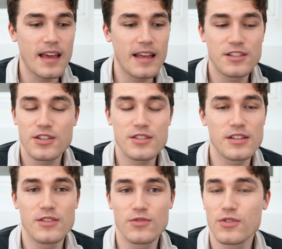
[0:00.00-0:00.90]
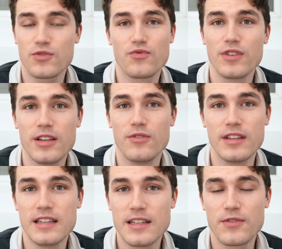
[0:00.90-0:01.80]
It looks really,
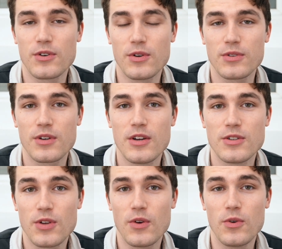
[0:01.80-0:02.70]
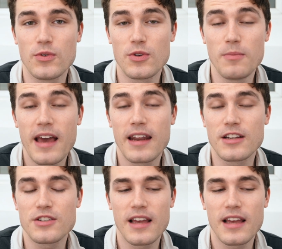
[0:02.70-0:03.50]
really difficult to manage.